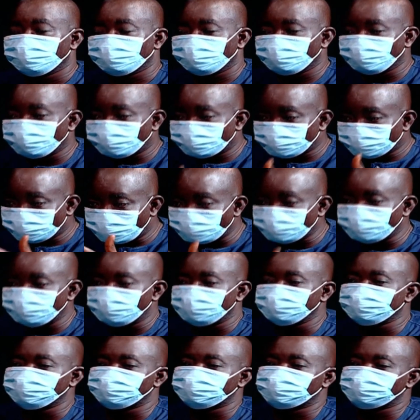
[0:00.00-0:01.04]
if
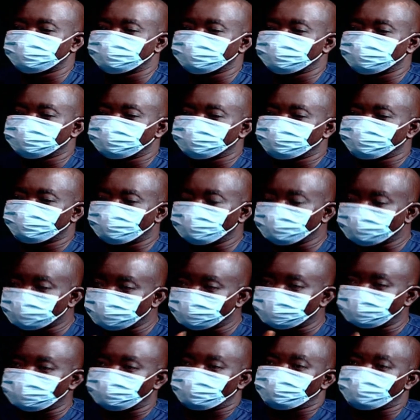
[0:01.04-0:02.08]
government put
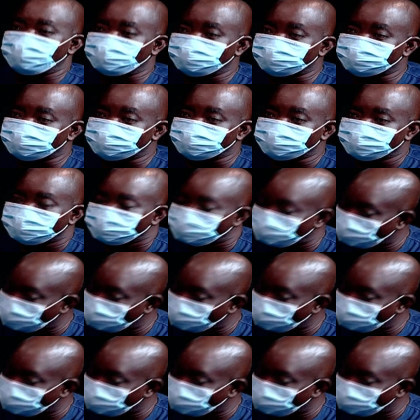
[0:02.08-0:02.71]
in a request,